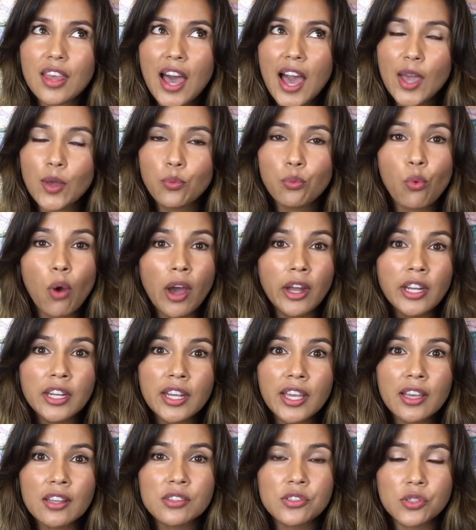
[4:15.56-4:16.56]
I
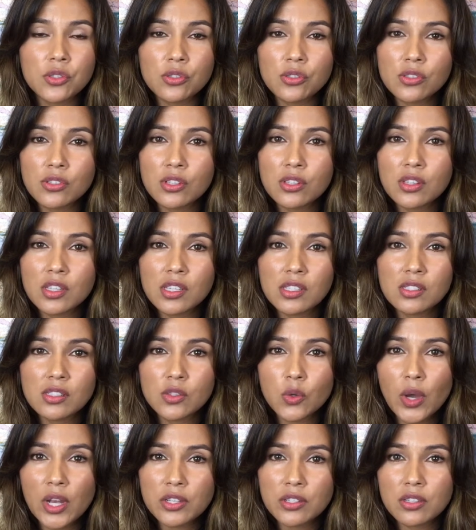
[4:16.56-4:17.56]
wanted answers to
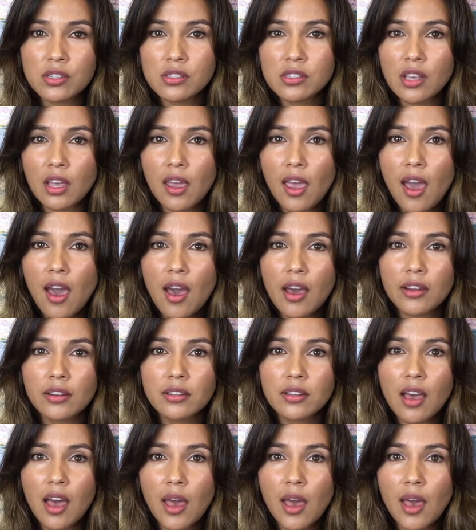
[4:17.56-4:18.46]
these questions I had.